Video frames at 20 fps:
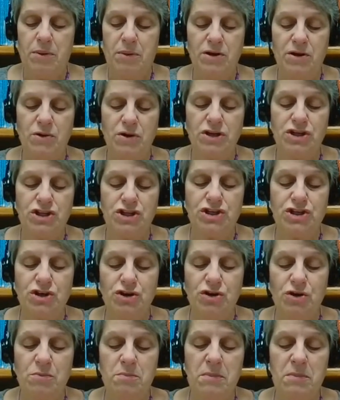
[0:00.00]
Butter and
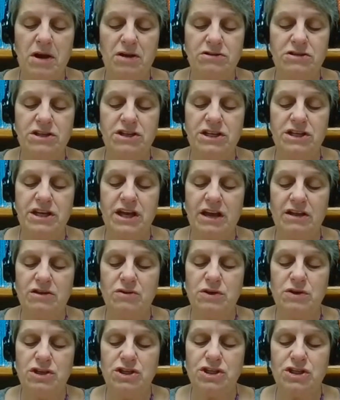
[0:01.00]
sugar melted
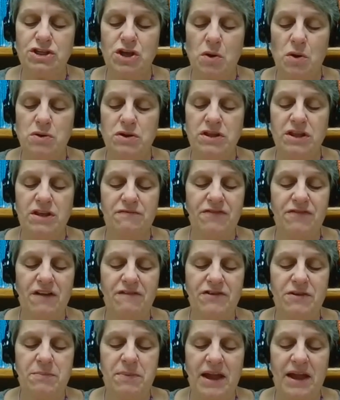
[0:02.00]
together and soaked the
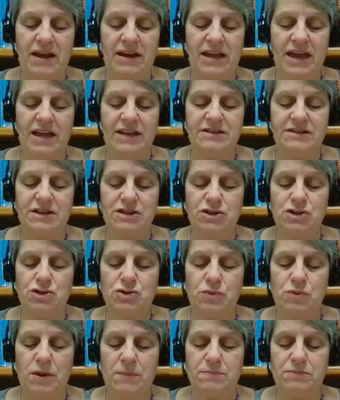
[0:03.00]
fluffy pancakes and
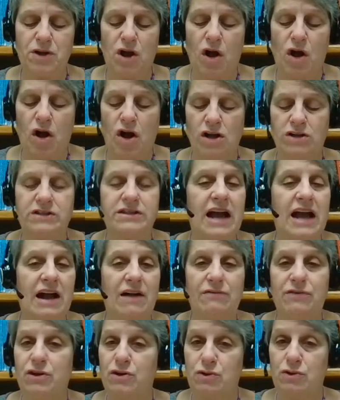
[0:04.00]
dripped all
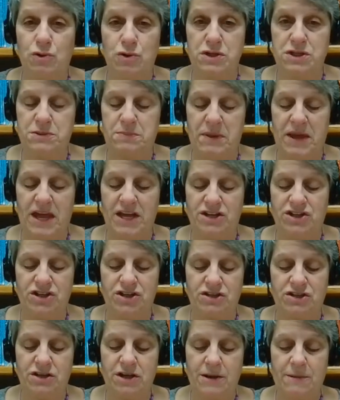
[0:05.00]
down their crisp
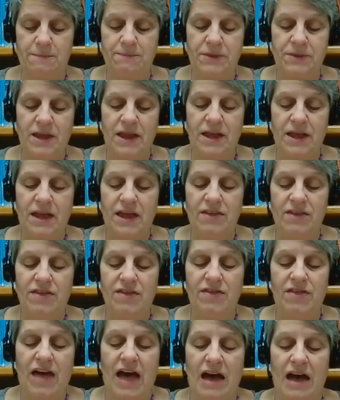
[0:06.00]
edges.
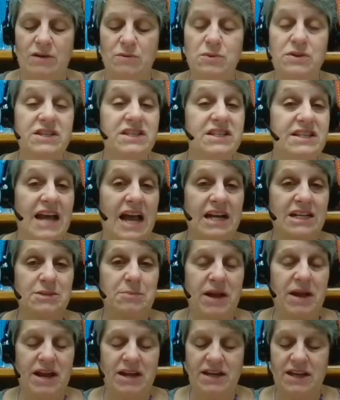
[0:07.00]
That was
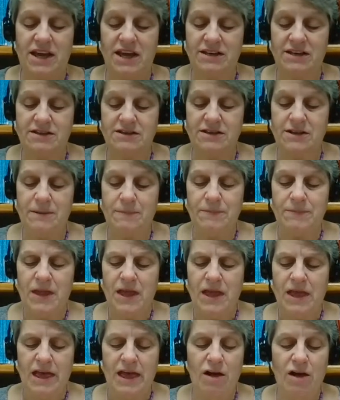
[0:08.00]
stacked pancakes.
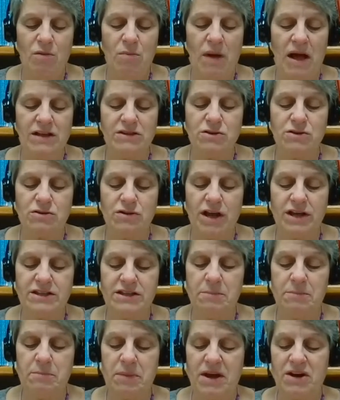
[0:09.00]
Almanzo liked
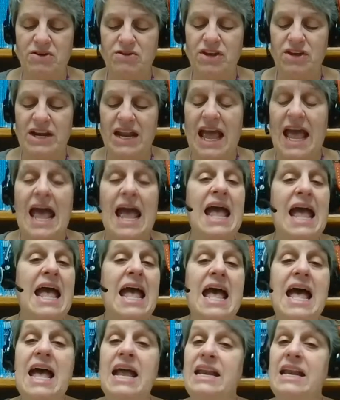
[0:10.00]
them better than
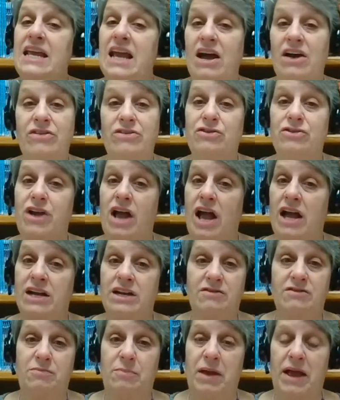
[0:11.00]
any other
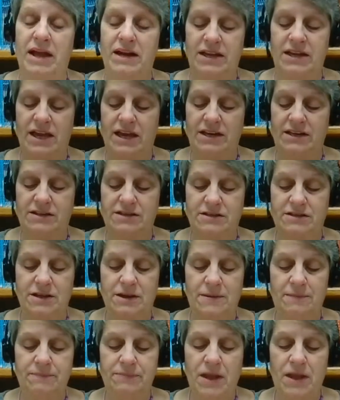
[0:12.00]
kind of pancakes.